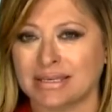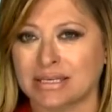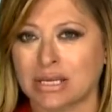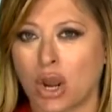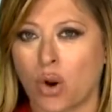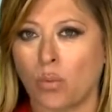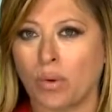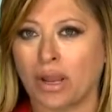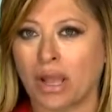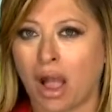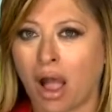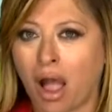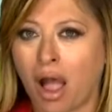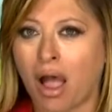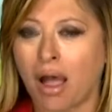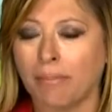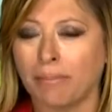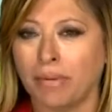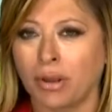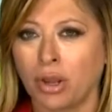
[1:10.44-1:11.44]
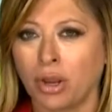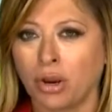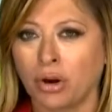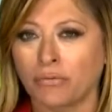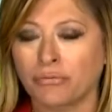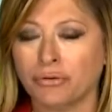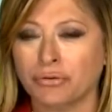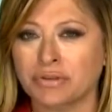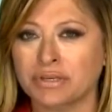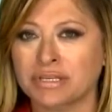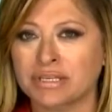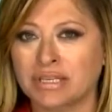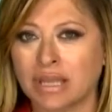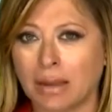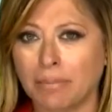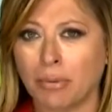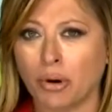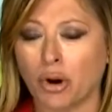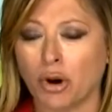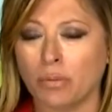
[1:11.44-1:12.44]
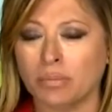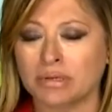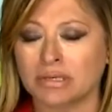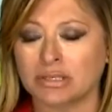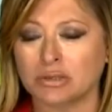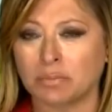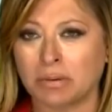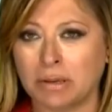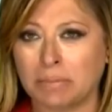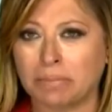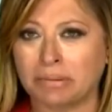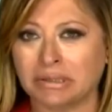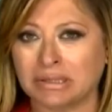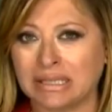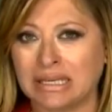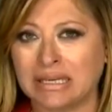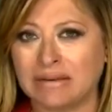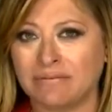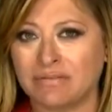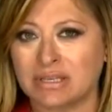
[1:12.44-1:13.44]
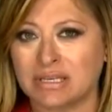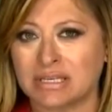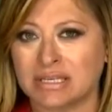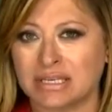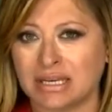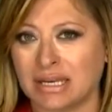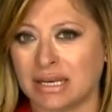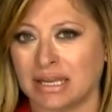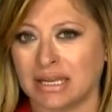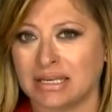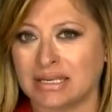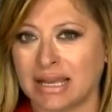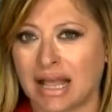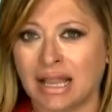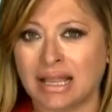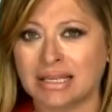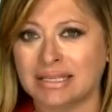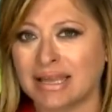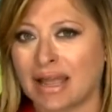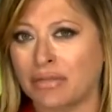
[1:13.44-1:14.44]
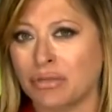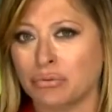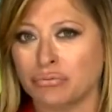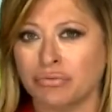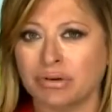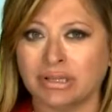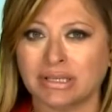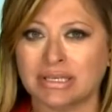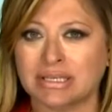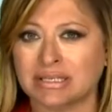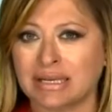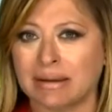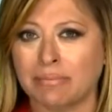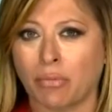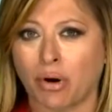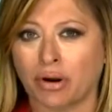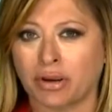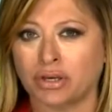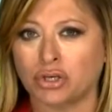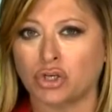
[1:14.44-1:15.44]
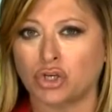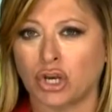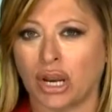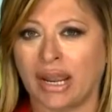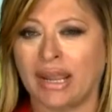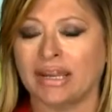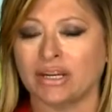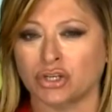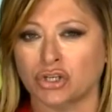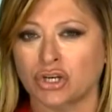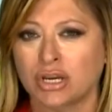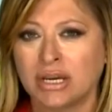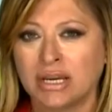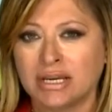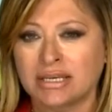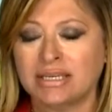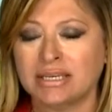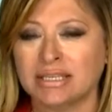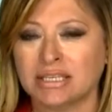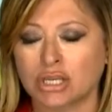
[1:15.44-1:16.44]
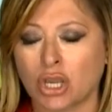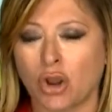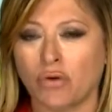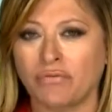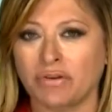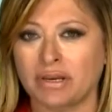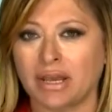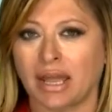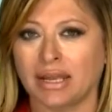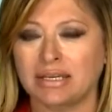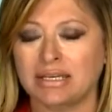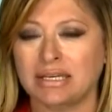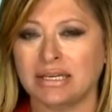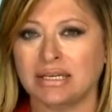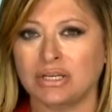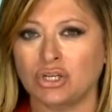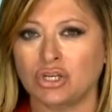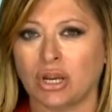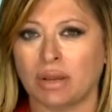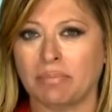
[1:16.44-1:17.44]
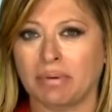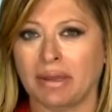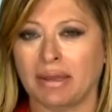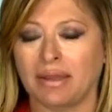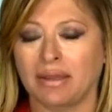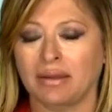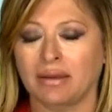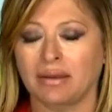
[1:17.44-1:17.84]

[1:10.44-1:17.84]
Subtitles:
going up for the suburbs as people leave the city? Tell us how the real estate market changed since COVID-19, JB.